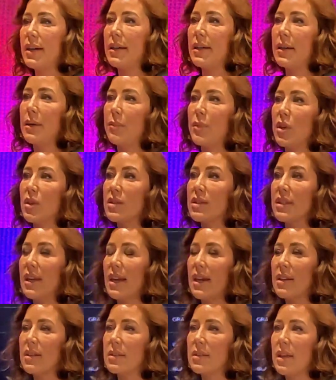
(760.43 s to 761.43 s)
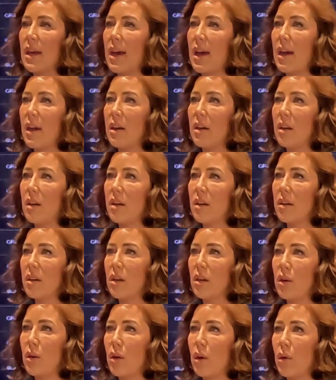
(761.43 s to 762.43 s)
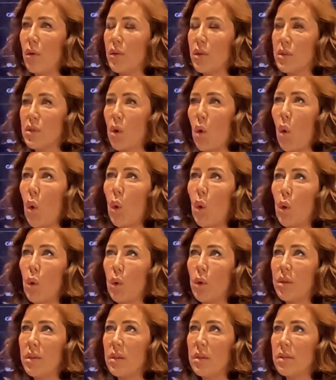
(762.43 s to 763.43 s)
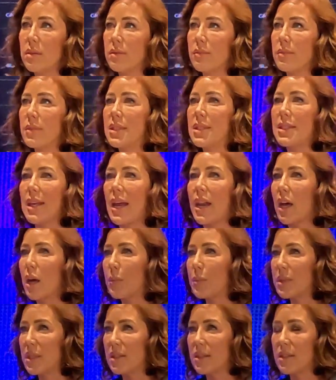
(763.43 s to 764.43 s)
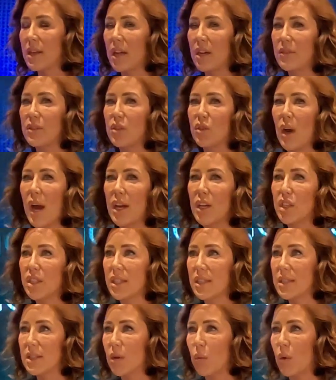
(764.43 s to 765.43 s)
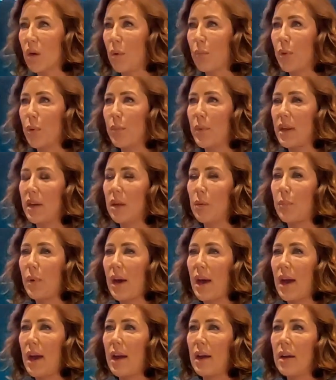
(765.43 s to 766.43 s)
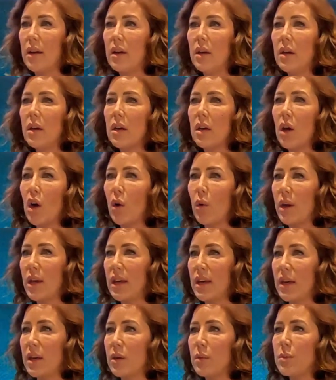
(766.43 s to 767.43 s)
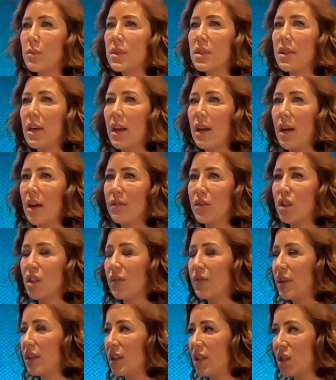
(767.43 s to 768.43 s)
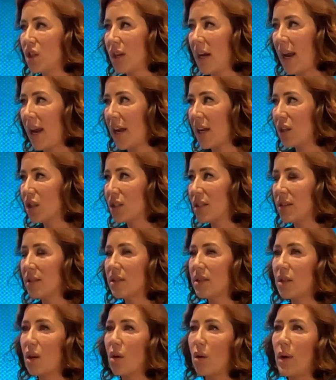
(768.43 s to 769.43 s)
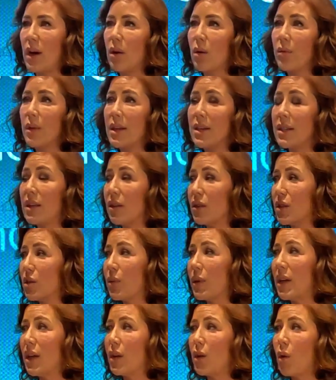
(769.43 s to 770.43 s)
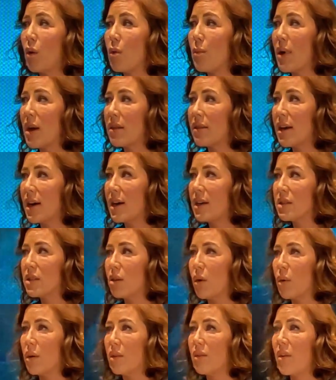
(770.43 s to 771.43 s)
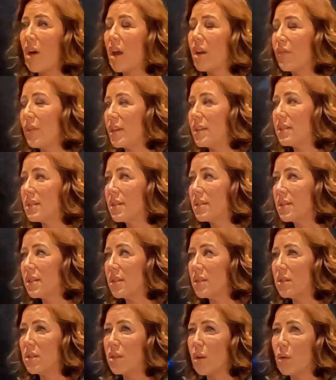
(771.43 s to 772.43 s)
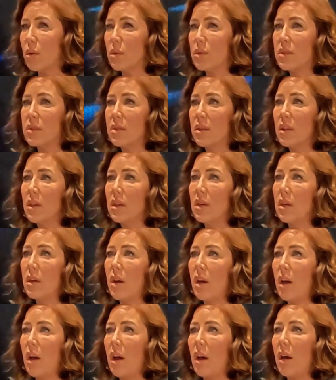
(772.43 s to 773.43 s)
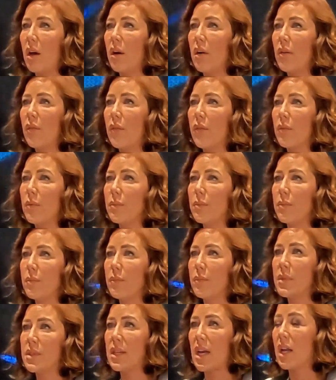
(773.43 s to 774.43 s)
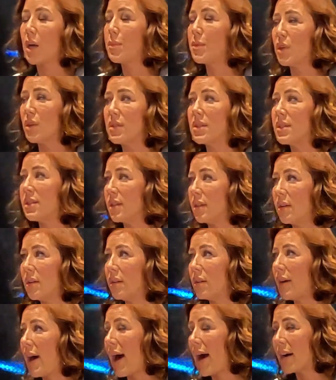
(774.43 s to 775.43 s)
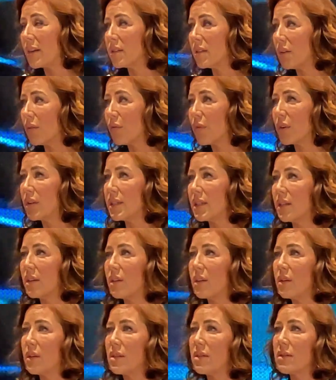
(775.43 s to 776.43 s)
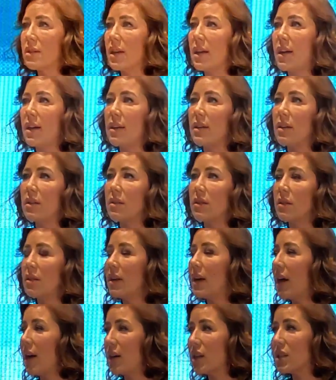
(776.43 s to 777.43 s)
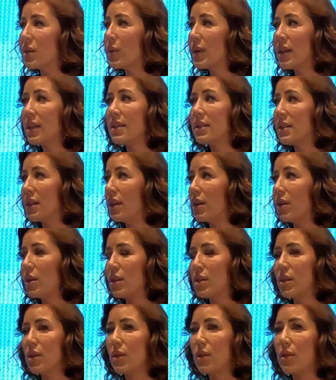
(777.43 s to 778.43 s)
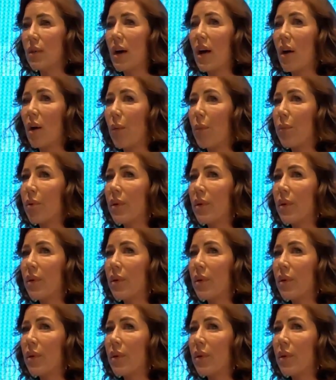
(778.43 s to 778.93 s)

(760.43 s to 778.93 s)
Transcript: There's things that, there's old setups inside of strategies that were implemented by OEMs that have shifted and changed, and so I don't think dealers really know about that. So in a lot of instances, those setups are still active for dealers, and I just want to continue to help